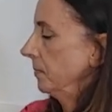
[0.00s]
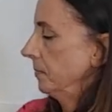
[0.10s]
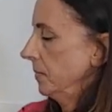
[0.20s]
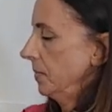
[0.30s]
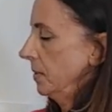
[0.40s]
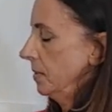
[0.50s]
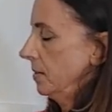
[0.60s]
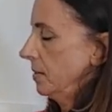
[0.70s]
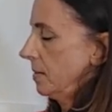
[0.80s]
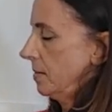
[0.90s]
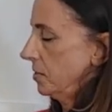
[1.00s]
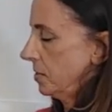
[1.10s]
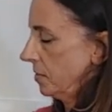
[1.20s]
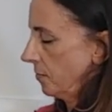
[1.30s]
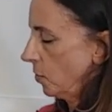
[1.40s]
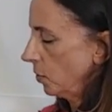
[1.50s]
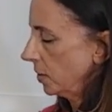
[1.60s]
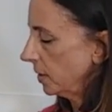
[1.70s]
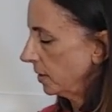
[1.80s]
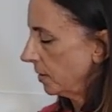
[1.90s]
I'm just going to roll
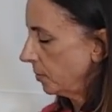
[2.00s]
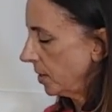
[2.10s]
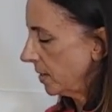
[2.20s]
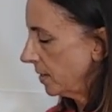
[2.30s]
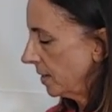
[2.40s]
it a little bit,